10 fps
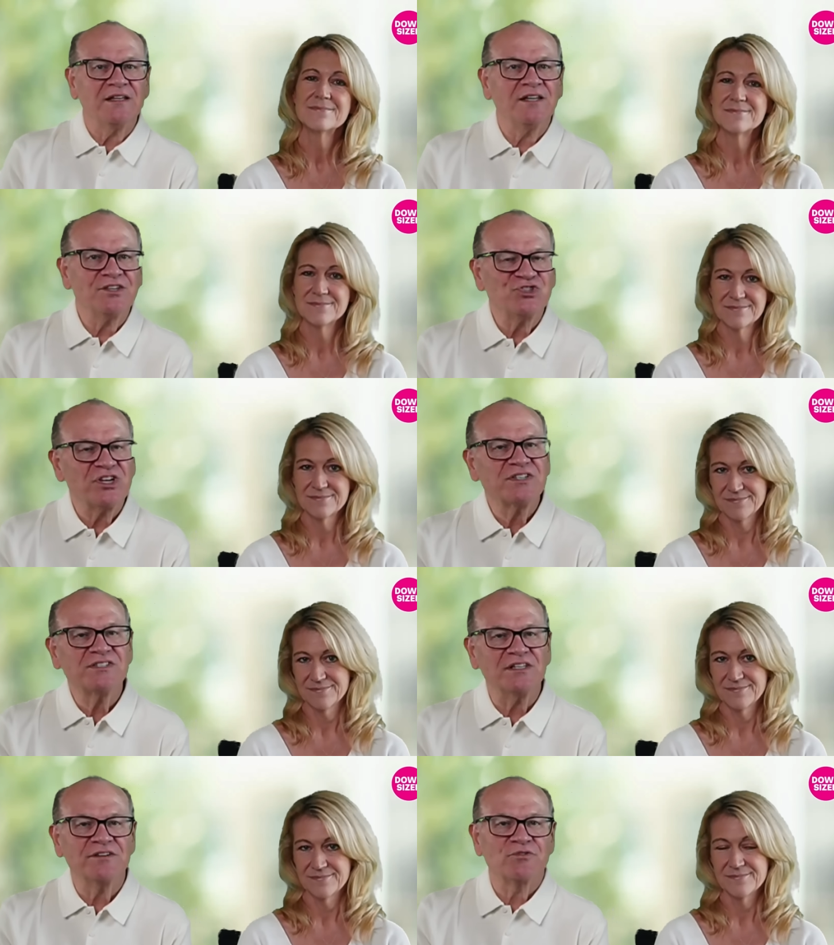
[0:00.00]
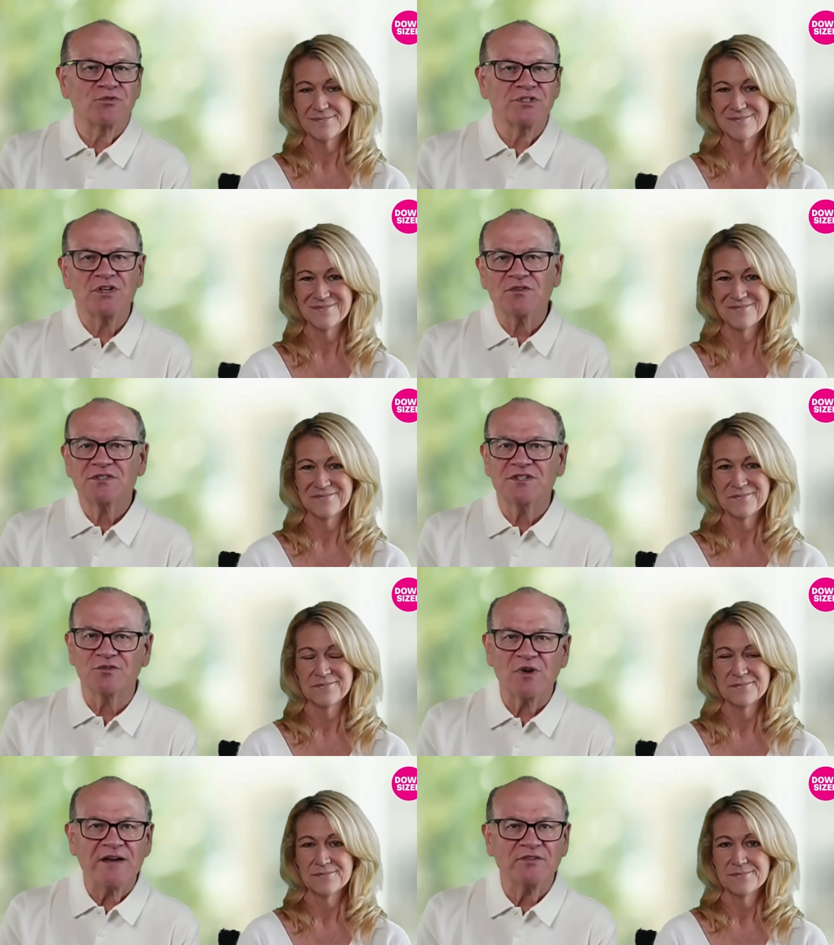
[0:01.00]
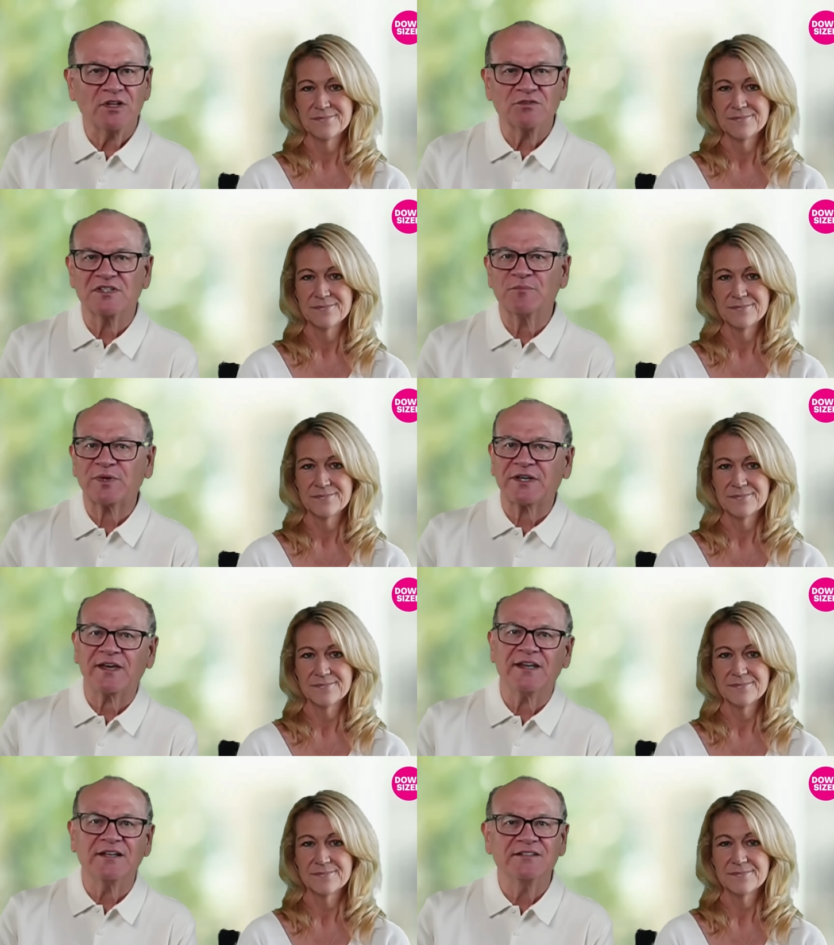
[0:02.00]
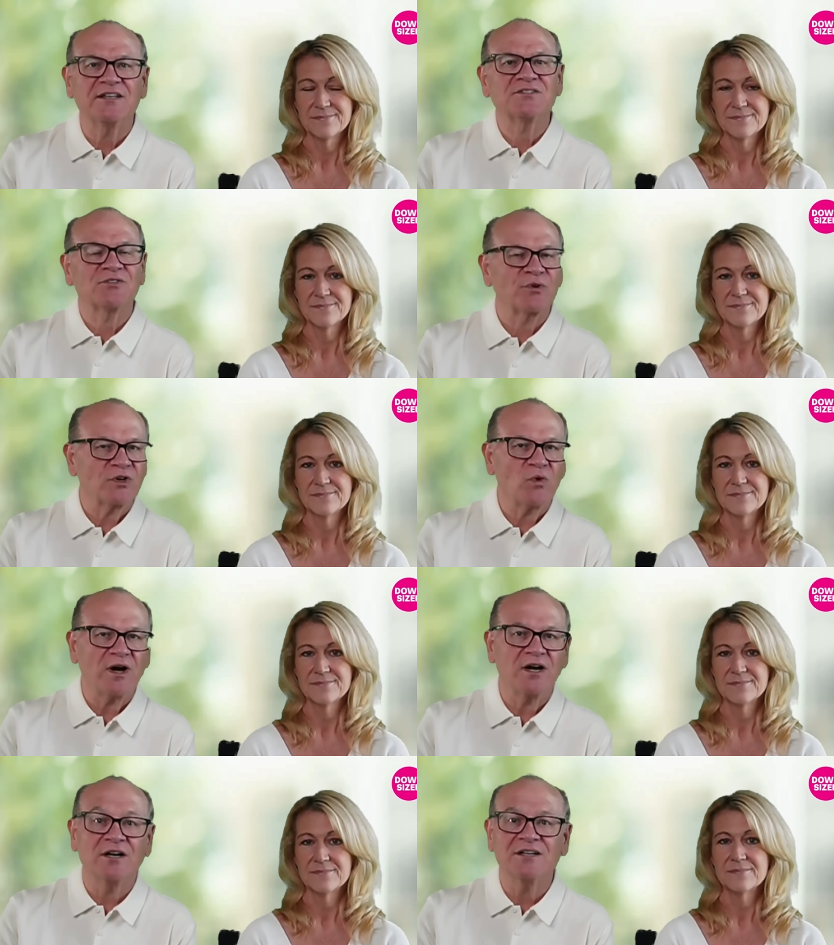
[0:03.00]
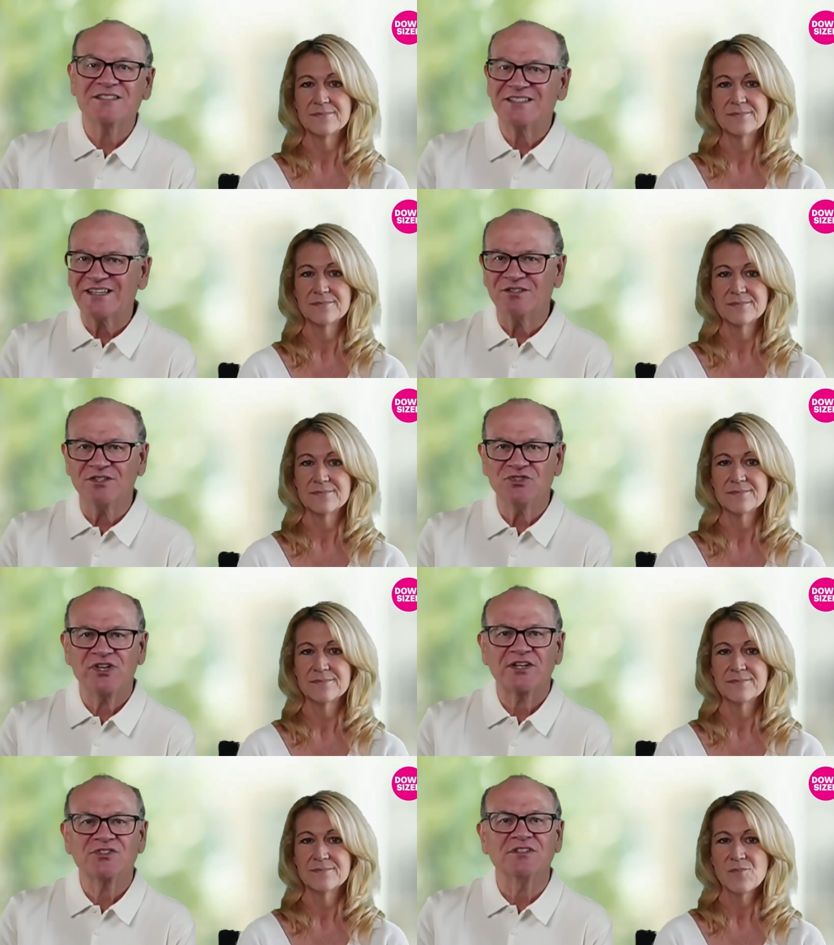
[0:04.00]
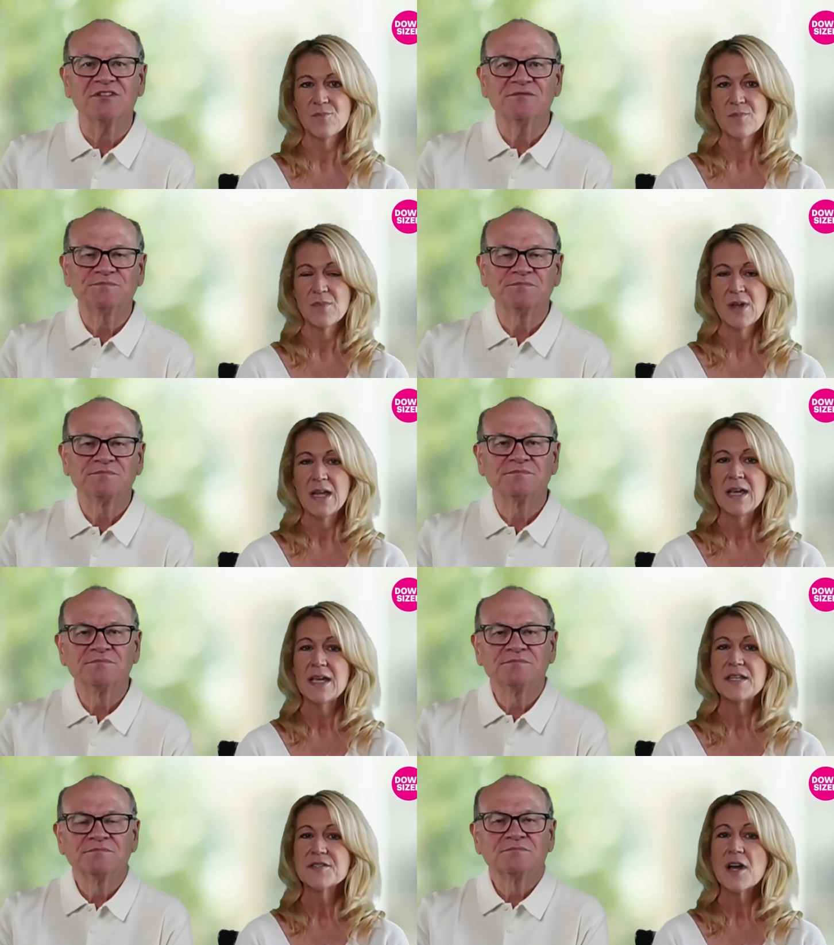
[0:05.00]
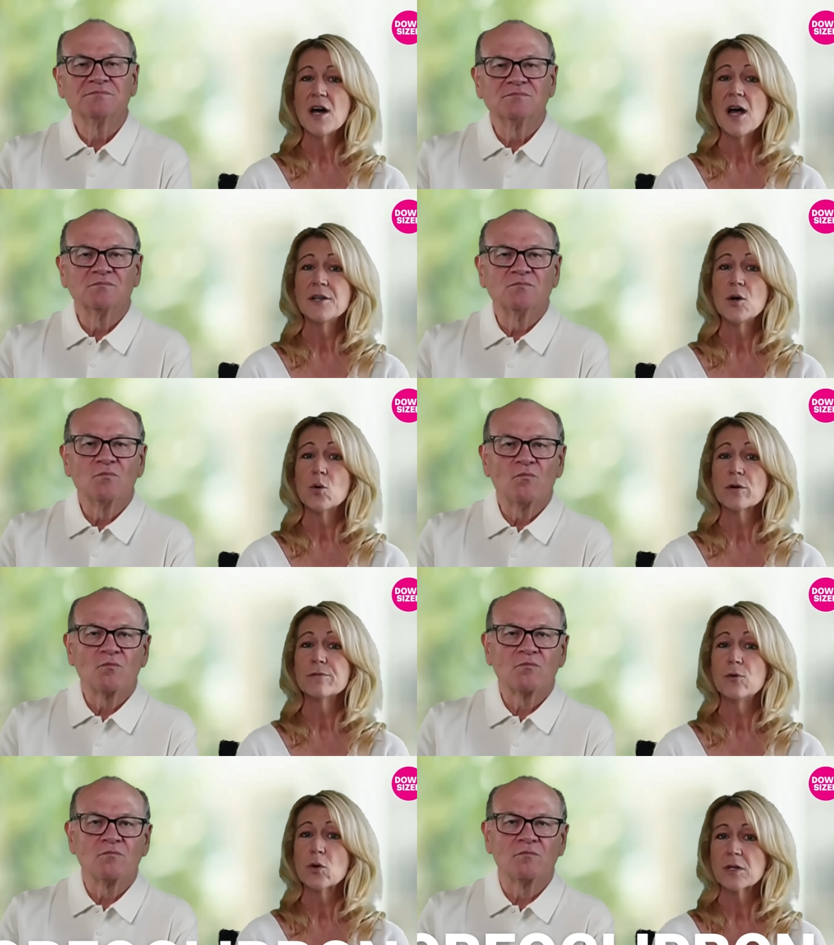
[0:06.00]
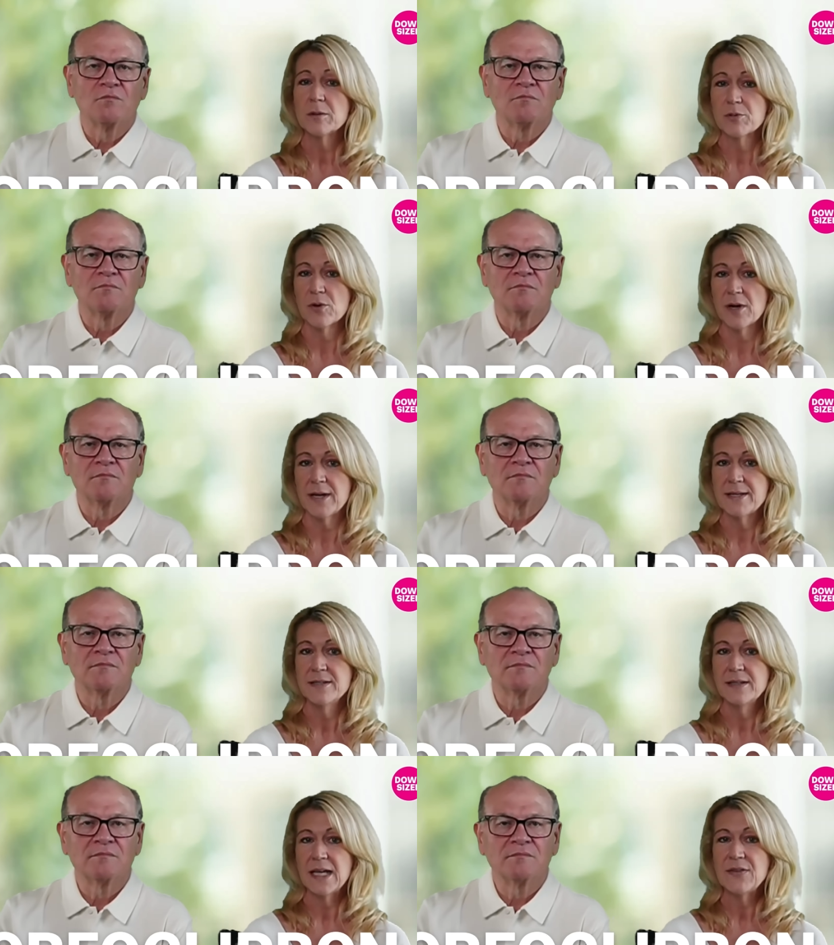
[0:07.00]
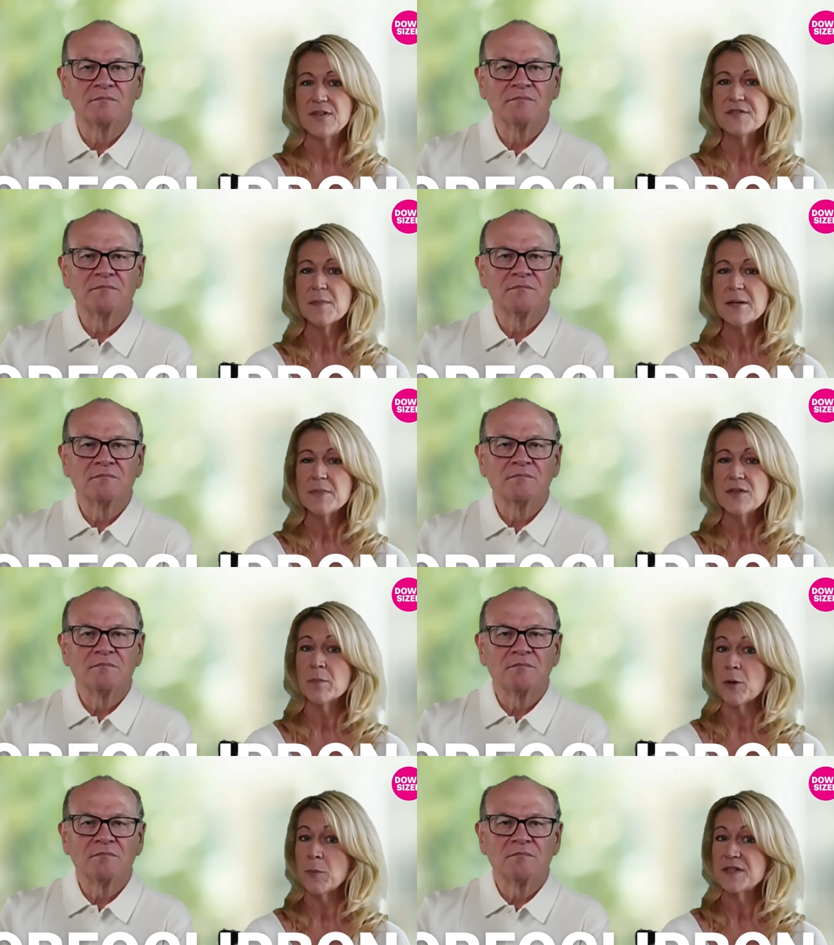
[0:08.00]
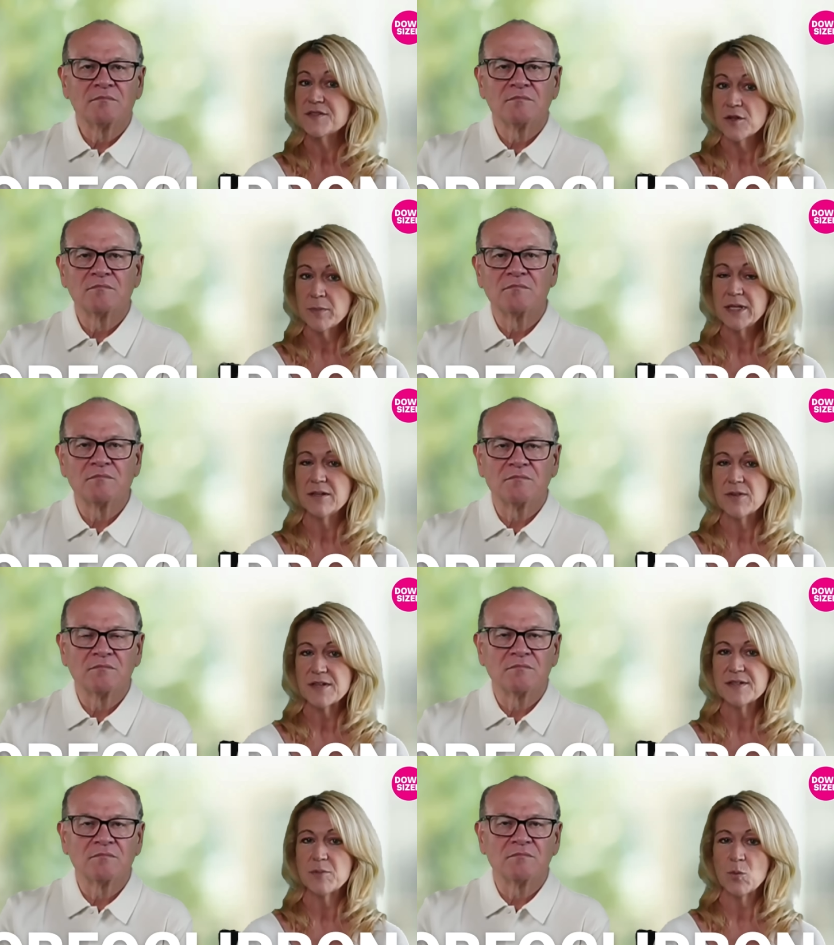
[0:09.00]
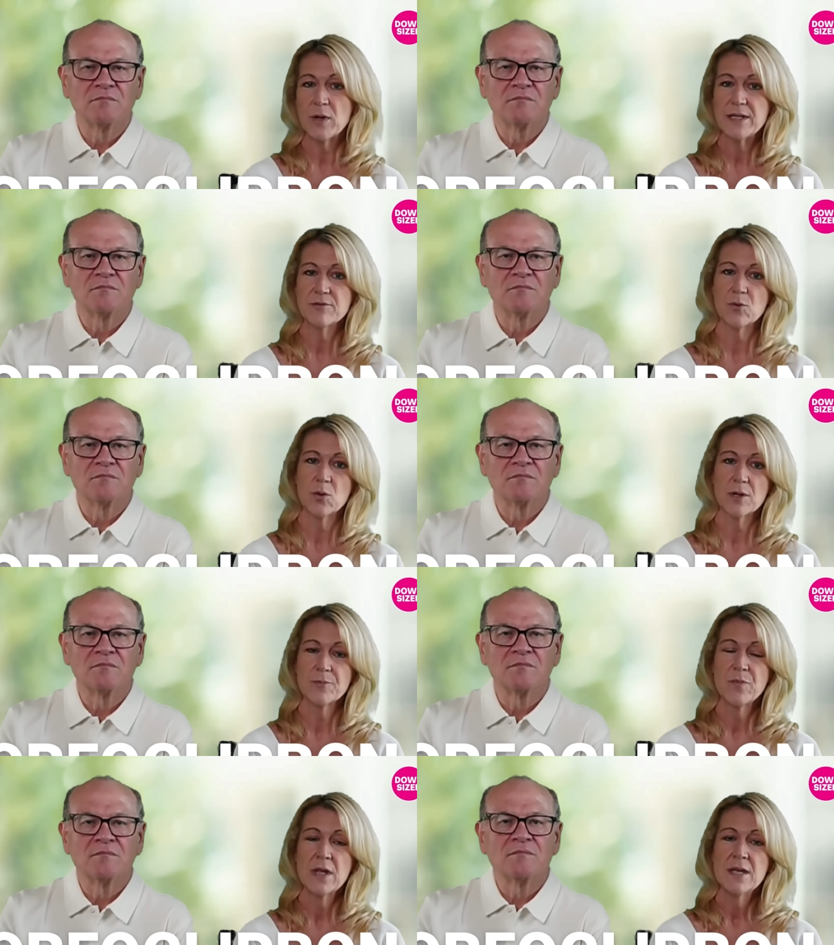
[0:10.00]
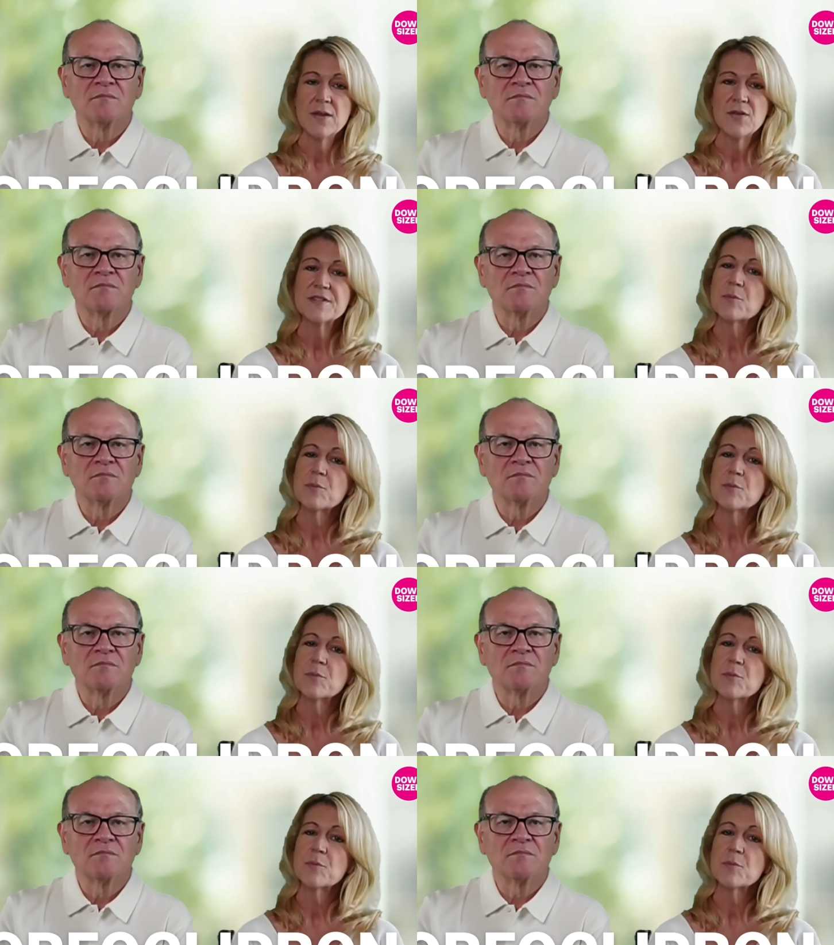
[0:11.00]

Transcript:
Speaker 1: Lilly just delivered results that rival Ozempic, and it doesn't require a single injection.
Speaker 2: It's called orforglipron, and this might be the moment so many of us have been waiting for. This